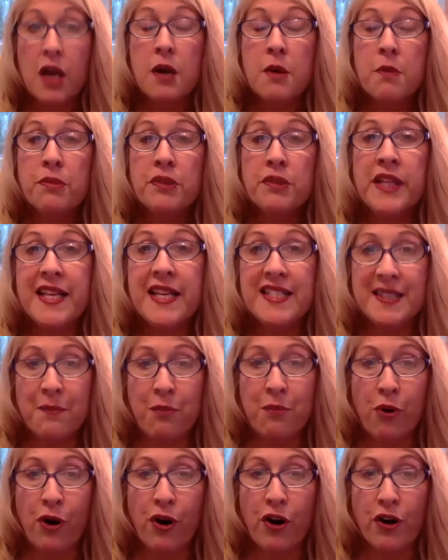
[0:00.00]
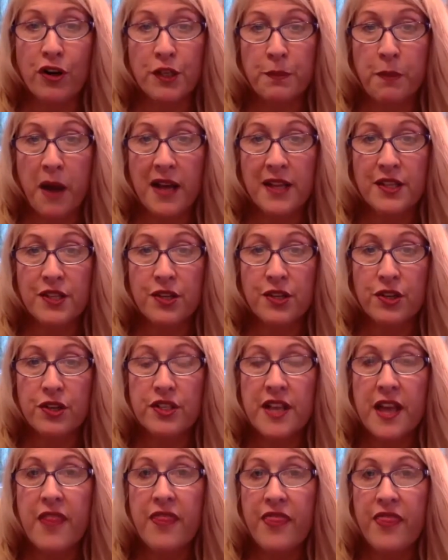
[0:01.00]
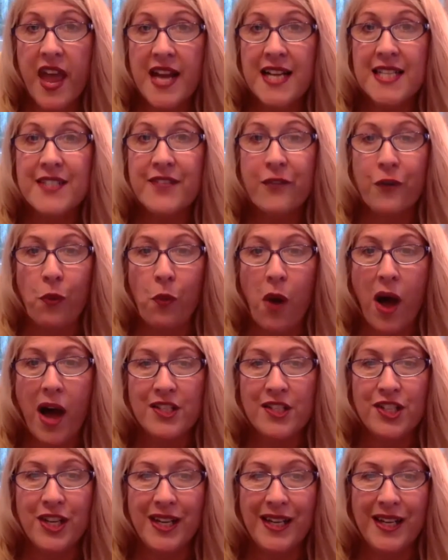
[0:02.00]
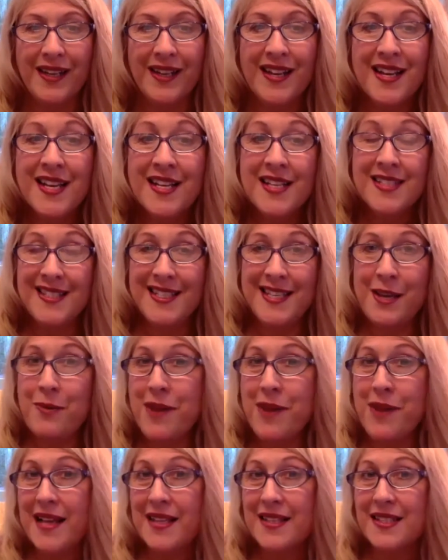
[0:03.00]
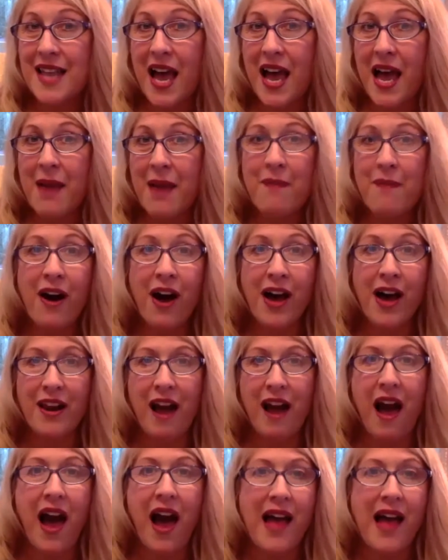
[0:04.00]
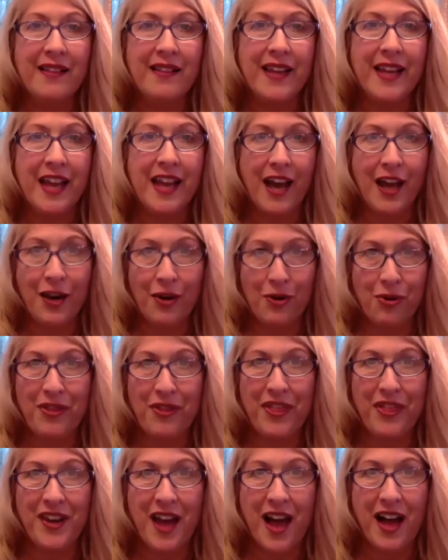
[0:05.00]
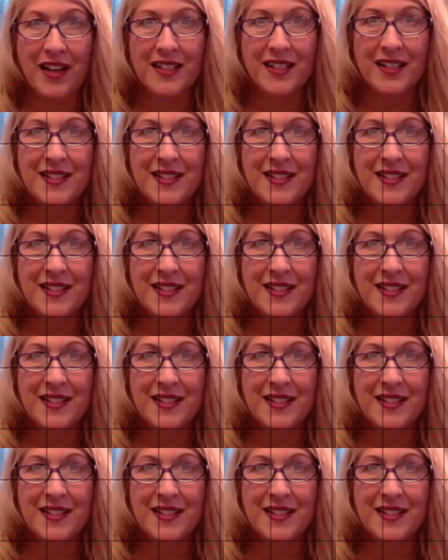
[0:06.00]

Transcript: Please support our sponsors, and thanks for watching. See you next time on Highly Unorthodox.